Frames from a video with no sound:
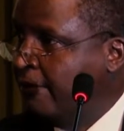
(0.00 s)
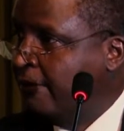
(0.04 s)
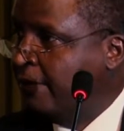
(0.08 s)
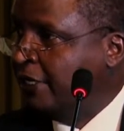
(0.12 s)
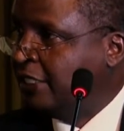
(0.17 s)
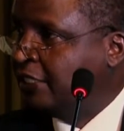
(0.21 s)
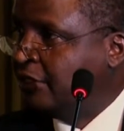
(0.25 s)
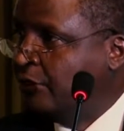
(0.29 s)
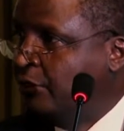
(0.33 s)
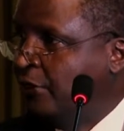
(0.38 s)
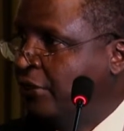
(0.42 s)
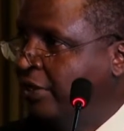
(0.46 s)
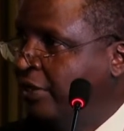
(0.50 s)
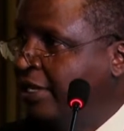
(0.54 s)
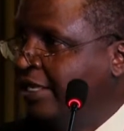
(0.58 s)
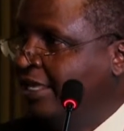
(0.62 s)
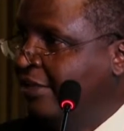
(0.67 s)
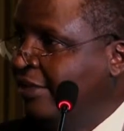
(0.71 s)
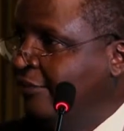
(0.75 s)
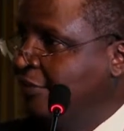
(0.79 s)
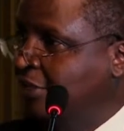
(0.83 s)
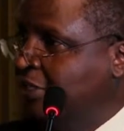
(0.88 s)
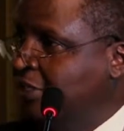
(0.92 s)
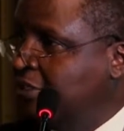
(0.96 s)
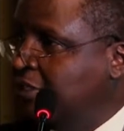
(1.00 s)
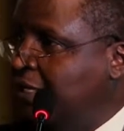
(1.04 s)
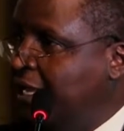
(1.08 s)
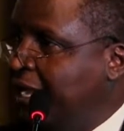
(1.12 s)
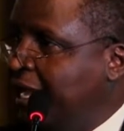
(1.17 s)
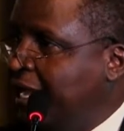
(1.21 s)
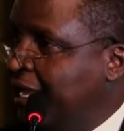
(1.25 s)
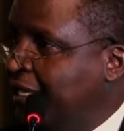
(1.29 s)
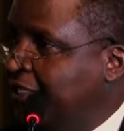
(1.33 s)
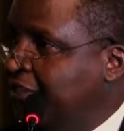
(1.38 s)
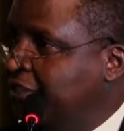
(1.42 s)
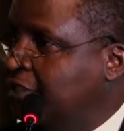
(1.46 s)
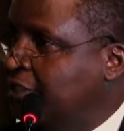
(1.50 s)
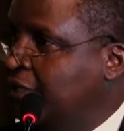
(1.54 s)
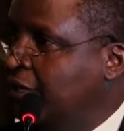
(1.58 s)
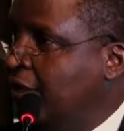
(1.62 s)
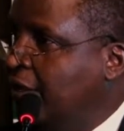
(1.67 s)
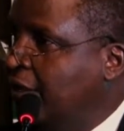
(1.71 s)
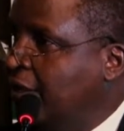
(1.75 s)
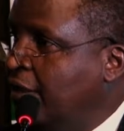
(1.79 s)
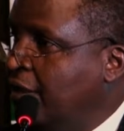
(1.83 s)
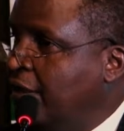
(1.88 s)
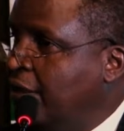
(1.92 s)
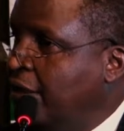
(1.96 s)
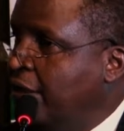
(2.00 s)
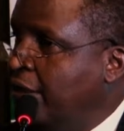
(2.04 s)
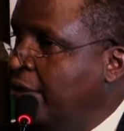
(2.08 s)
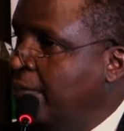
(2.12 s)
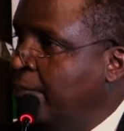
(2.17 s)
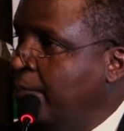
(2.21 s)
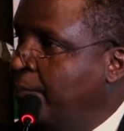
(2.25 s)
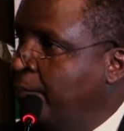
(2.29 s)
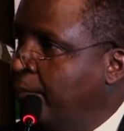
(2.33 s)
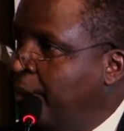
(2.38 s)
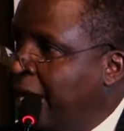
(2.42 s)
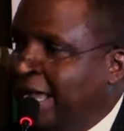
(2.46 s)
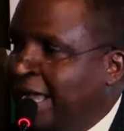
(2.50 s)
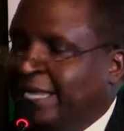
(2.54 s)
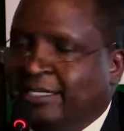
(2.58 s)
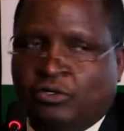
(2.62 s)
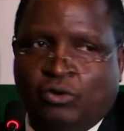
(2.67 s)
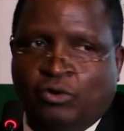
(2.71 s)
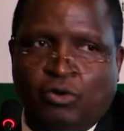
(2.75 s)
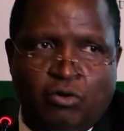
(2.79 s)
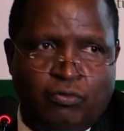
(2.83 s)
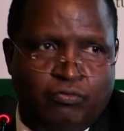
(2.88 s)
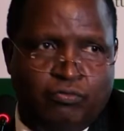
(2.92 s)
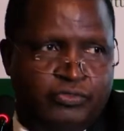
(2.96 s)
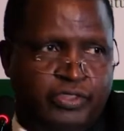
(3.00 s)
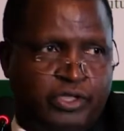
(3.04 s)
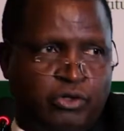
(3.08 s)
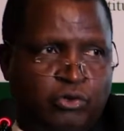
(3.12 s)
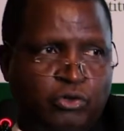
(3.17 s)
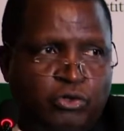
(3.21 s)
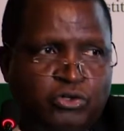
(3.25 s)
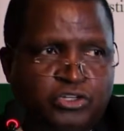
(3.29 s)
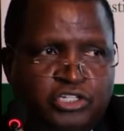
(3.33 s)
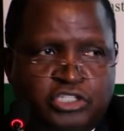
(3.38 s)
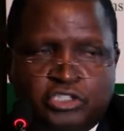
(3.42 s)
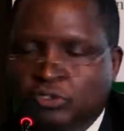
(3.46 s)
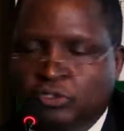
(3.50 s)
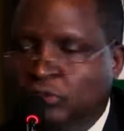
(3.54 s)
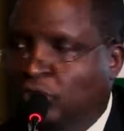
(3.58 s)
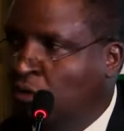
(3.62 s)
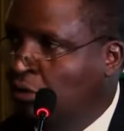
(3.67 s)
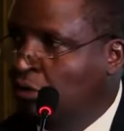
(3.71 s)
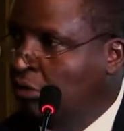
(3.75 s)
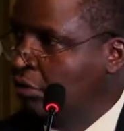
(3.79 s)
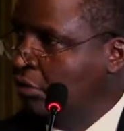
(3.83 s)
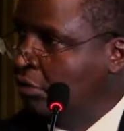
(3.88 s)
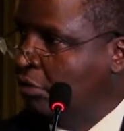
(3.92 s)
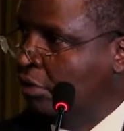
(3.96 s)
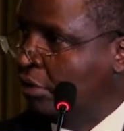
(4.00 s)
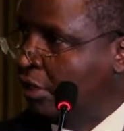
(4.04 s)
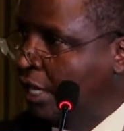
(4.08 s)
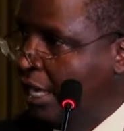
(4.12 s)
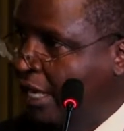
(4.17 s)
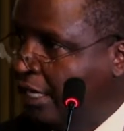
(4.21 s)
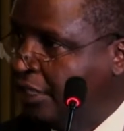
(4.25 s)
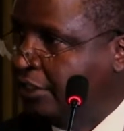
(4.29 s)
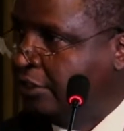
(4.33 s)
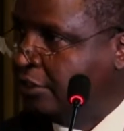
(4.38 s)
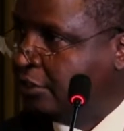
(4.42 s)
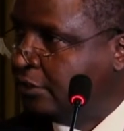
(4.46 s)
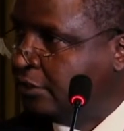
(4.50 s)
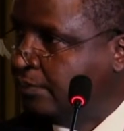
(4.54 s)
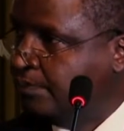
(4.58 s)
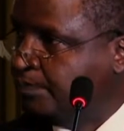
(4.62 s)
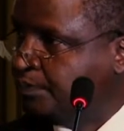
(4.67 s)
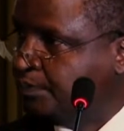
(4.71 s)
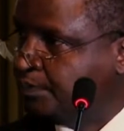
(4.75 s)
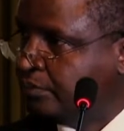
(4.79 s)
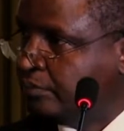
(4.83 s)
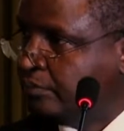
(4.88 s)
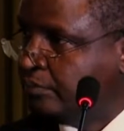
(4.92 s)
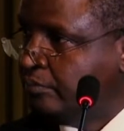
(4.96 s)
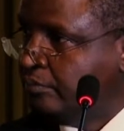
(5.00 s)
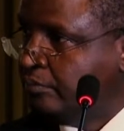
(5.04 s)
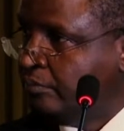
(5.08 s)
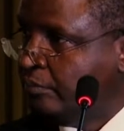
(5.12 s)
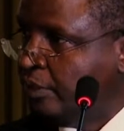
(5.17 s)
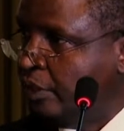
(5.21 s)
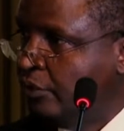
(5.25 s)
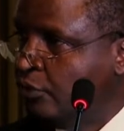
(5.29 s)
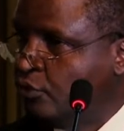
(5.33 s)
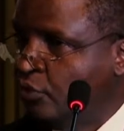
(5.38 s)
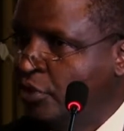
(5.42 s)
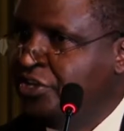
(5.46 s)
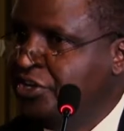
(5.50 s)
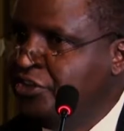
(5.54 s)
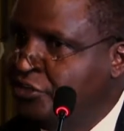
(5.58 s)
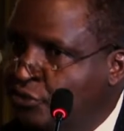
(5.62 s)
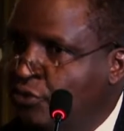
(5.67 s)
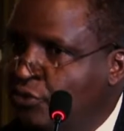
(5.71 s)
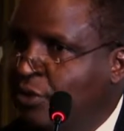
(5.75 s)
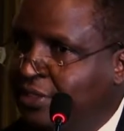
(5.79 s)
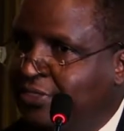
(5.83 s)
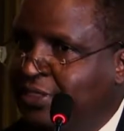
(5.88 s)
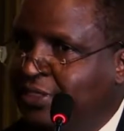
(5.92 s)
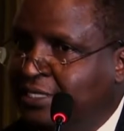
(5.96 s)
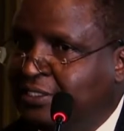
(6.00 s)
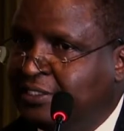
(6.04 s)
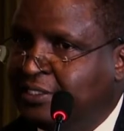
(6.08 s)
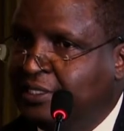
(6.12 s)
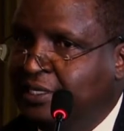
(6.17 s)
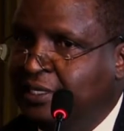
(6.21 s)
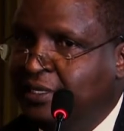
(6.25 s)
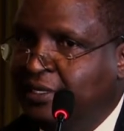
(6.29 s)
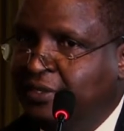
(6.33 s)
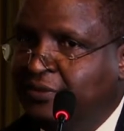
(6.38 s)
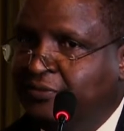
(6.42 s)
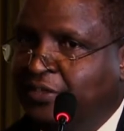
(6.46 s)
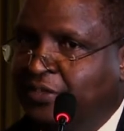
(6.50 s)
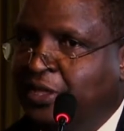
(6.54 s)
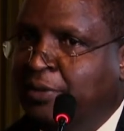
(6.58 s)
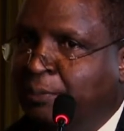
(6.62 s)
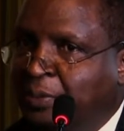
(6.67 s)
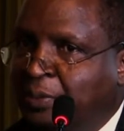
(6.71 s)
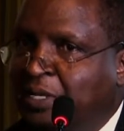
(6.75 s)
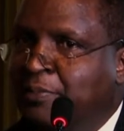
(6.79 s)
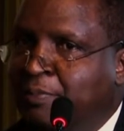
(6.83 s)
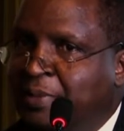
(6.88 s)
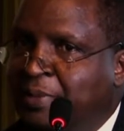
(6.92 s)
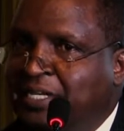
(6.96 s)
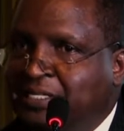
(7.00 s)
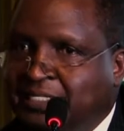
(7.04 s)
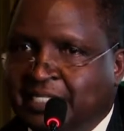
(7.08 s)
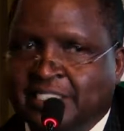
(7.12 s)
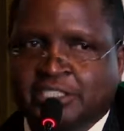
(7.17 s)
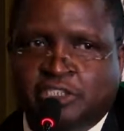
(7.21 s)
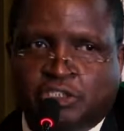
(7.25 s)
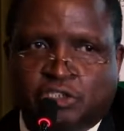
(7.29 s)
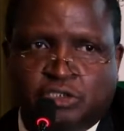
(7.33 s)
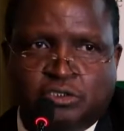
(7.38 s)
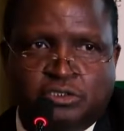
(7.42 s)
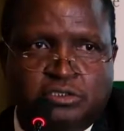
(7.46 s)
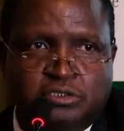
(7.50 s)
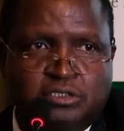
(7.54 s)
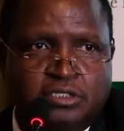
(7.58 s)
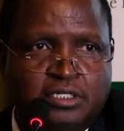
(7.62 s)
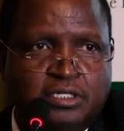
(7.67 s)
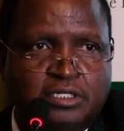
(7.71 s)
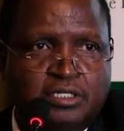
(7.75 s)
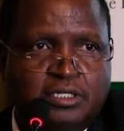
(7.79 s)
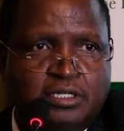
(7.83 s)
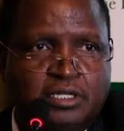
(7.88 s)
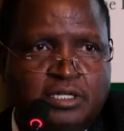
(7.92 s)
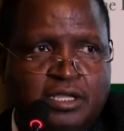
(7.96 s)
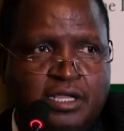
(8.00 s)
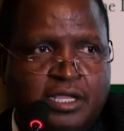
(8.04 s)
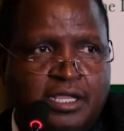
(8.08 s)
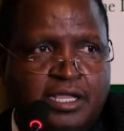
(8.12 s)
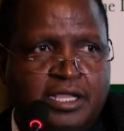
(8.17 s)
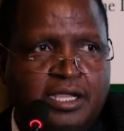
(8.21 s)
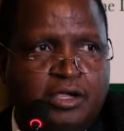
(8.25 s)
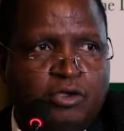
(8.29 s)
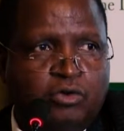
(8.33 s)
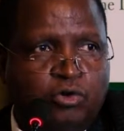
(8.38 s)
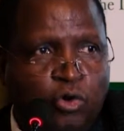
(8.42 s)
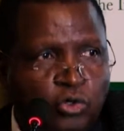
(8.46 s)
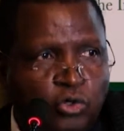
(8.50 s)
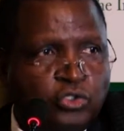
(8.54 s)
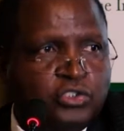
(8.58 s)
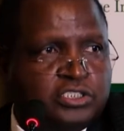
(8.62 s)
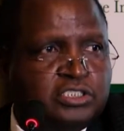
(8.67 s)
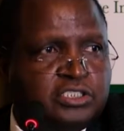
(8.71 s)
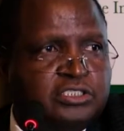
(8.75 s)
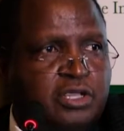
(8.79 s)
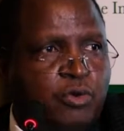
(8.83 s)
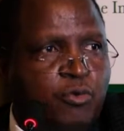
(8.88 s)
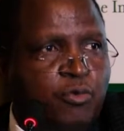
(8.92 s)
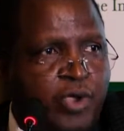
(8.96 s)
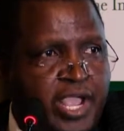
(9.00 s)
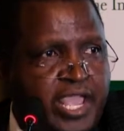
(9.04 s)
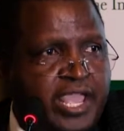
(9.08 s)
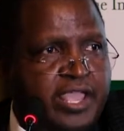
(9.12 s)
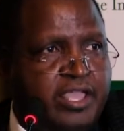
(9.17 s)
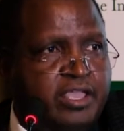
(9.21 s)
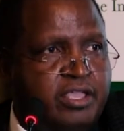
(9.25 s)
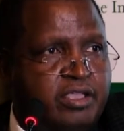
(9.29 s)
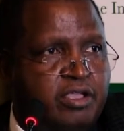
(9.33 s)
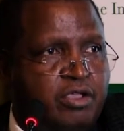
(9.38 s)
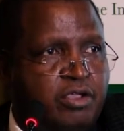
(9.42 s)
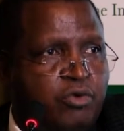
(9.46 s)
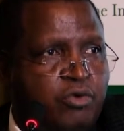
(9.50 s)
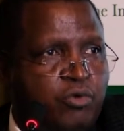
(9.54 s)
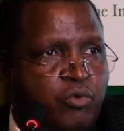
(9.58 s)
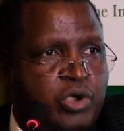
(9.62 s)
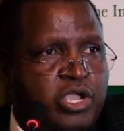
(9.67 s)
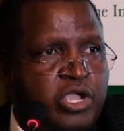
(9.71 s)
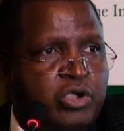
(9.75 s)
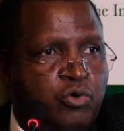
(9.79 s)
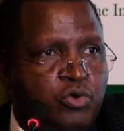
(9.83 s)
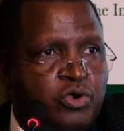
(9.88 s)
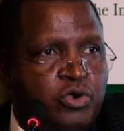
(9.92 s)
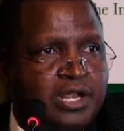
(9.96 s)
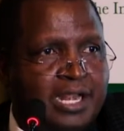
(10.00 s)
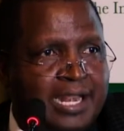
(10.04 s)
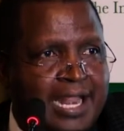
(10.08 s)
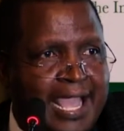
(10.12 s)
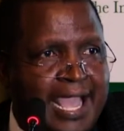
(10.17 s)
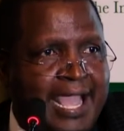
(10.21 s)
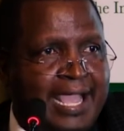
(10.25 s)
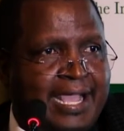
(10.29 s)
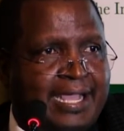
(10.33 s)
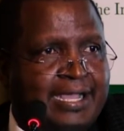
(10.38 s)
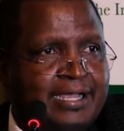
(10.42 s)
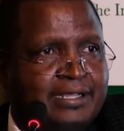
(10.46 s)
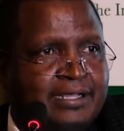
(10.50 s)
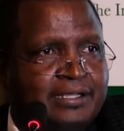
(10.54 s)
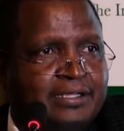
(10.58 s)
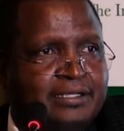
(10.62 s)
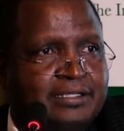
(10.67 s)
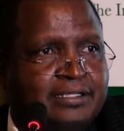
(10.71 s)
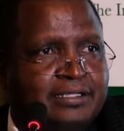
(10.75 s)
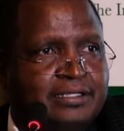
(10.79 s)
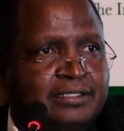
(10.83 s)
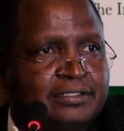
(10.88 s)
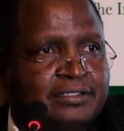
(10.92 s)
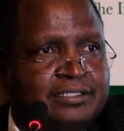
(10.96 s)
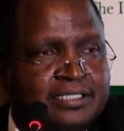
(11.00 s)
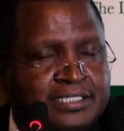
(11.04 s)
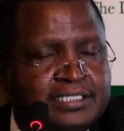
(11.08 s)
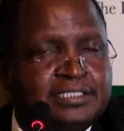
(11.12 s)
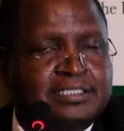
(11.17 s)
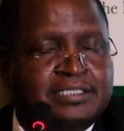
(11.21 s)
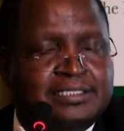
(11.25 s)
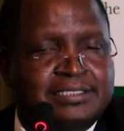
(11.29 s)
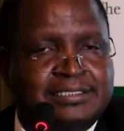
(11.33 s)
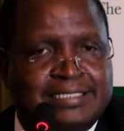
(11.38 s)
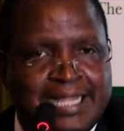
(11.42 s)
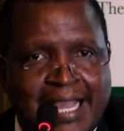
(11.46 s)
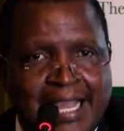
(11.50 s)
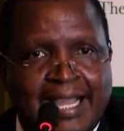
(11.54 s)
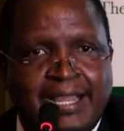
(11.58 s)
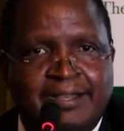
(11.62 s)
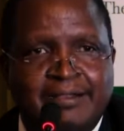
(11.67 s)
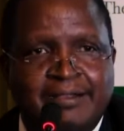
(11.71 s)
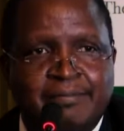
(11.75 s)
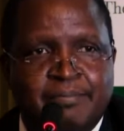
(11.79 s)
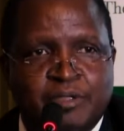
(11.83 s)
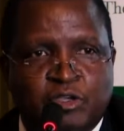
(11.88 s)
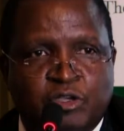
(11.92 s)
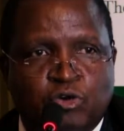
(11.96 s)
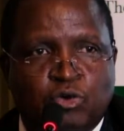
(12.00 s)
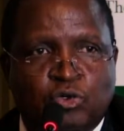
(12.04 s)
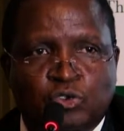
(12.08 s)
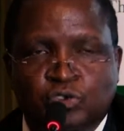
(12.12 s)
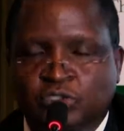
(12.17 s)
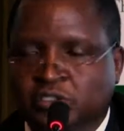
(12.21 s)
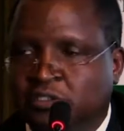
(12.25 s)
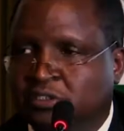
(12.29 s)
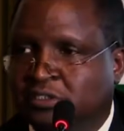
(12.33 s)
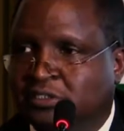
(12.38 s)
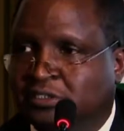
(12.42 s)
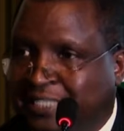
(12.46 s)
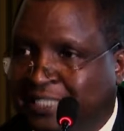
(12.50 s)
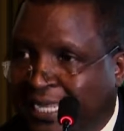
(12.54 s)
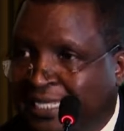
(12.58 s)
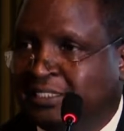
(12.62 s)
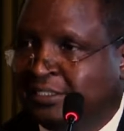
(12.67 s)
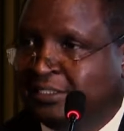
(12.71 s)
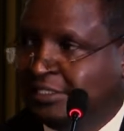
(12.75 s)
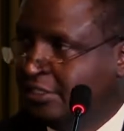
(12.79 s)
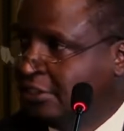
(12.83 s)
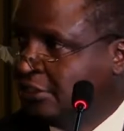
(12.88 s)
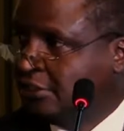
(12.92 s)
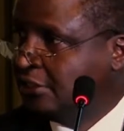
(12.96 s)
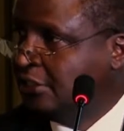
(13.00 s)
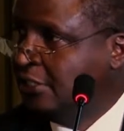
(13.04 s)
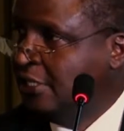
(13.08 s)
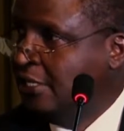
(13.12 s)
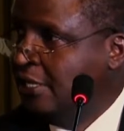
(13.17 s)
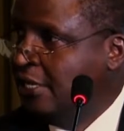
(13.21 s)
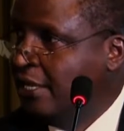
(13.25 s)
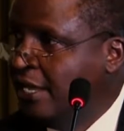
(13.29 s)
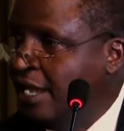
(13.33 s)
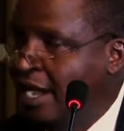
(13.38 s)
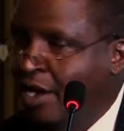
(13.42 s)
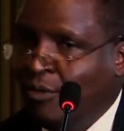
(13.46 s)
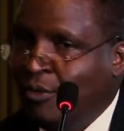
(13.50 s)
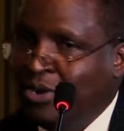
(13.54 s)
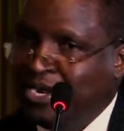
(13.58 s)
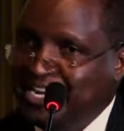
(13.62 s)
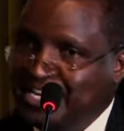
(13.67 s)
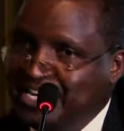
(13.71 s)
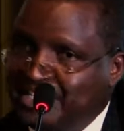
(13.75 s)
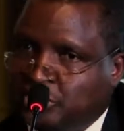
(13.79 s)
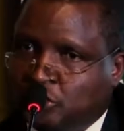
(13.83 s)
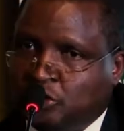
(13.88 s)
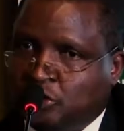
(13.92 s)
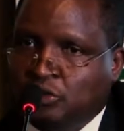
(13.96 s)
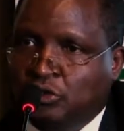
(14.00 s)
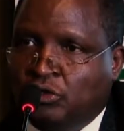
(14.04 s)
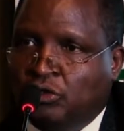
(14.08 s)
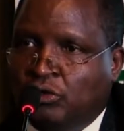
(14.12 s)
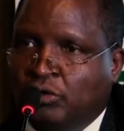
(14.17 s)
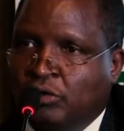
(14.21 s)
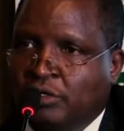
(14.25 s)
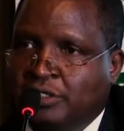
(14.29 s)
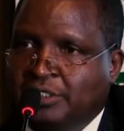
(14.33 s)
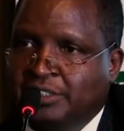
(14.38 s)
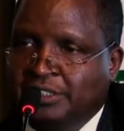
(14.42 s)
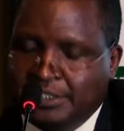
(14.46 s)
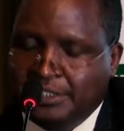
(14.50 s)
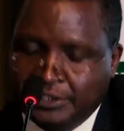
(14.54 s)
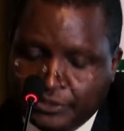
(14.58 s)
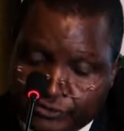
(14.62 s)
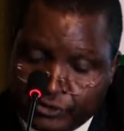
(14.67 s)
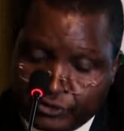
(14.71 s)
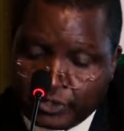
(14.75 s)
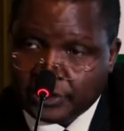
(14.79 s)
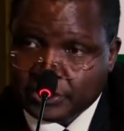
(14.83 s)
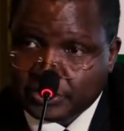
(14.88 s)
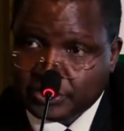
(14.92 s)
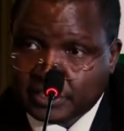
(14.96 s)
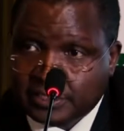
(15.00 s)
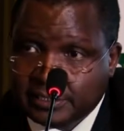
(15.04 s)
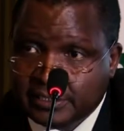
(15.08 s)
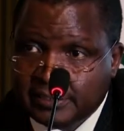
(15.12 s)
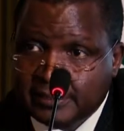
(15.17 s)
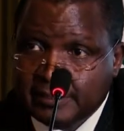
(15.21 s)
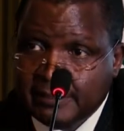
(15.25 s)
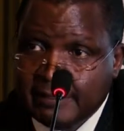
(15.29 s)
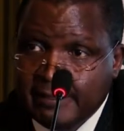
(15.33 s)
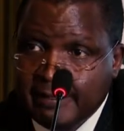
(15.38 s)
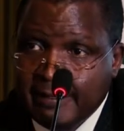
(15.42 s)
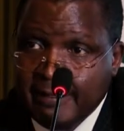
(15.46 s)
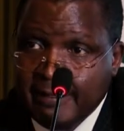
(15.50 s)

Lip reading: but we will give it as part of the conditional grants to ensure that the implementation goes the way we would like this done, because that is our national interest.